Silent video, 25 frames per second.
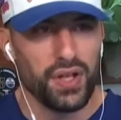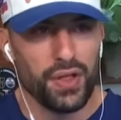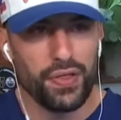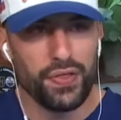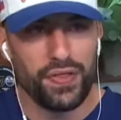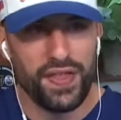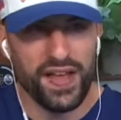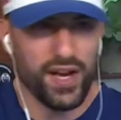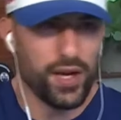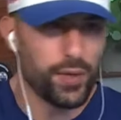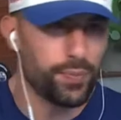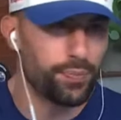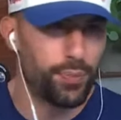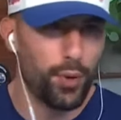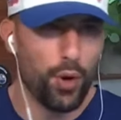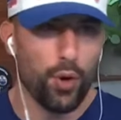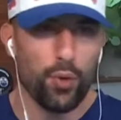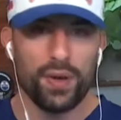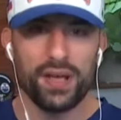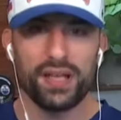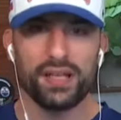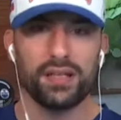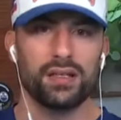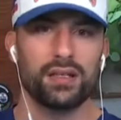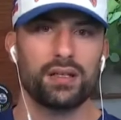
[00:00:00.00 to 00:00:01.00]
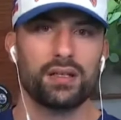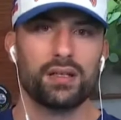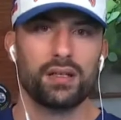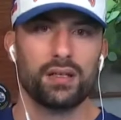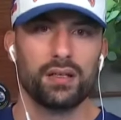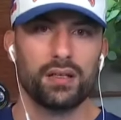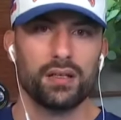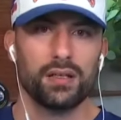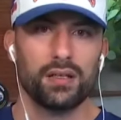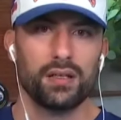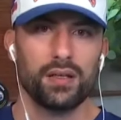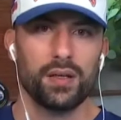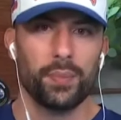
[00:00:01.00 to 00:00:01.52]
They're booing
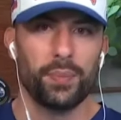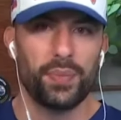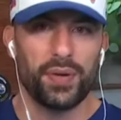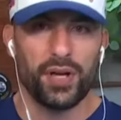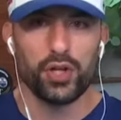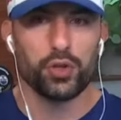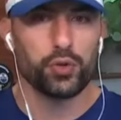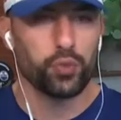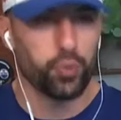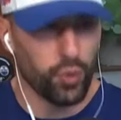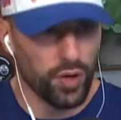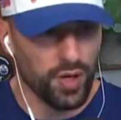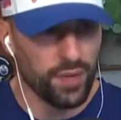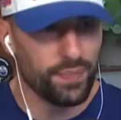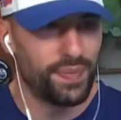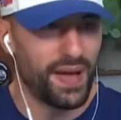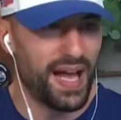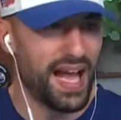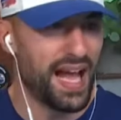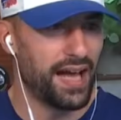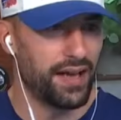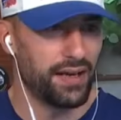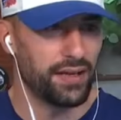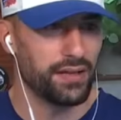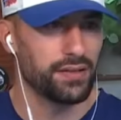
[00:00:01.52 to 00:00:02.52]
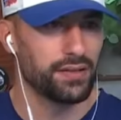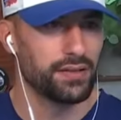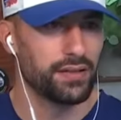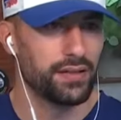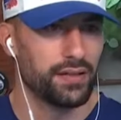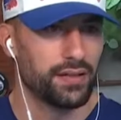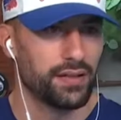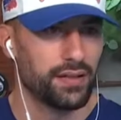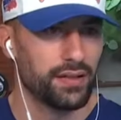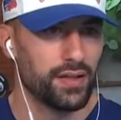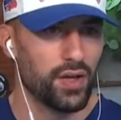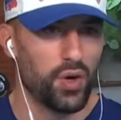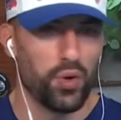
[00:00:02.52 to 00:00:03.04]
because we're bad.
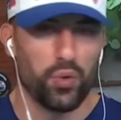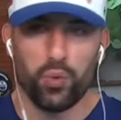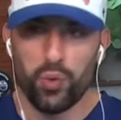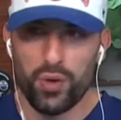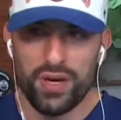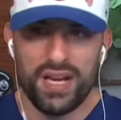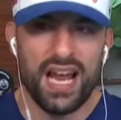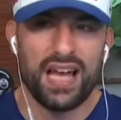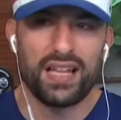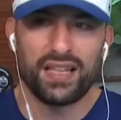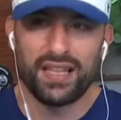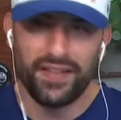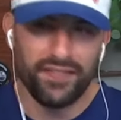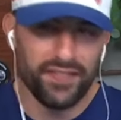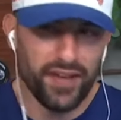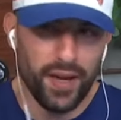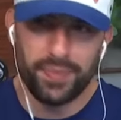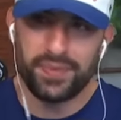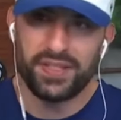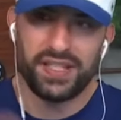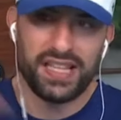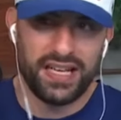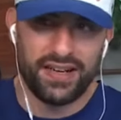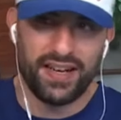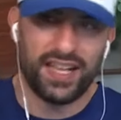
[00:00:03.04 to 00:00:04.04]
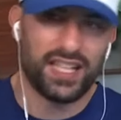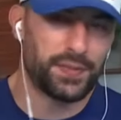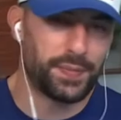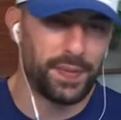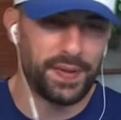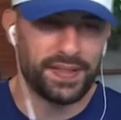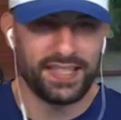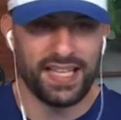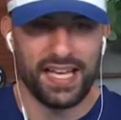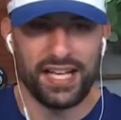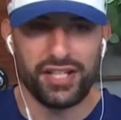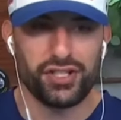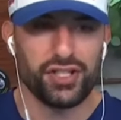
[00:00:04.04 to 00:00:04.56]
We're not living up to their
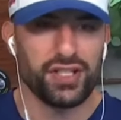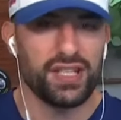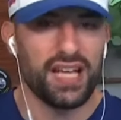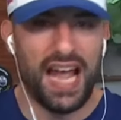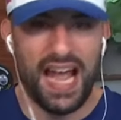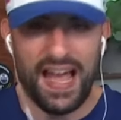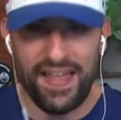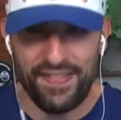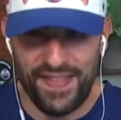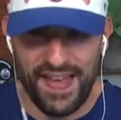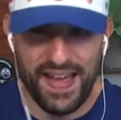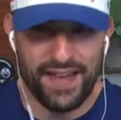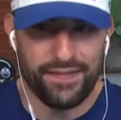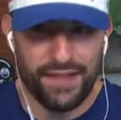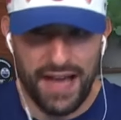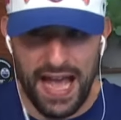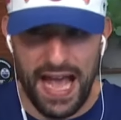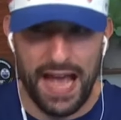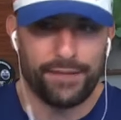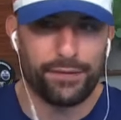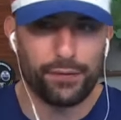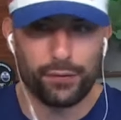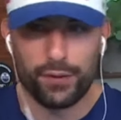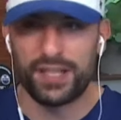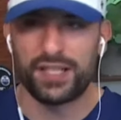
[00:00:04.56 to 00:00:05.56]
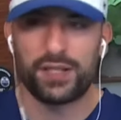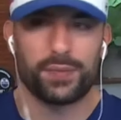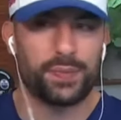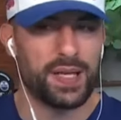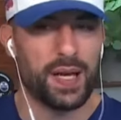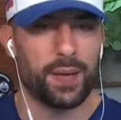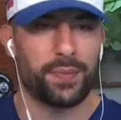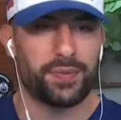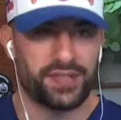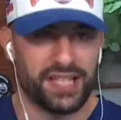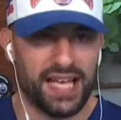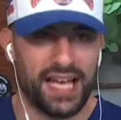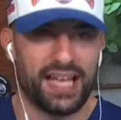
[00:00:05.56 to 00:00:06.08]
expectation, and they have every right to be
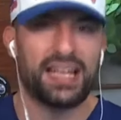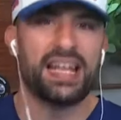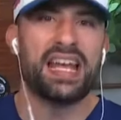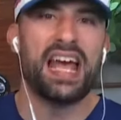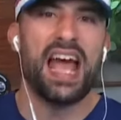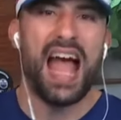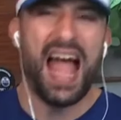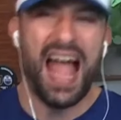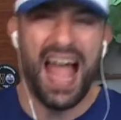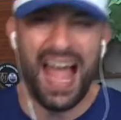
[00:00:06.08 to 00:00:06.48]
upset.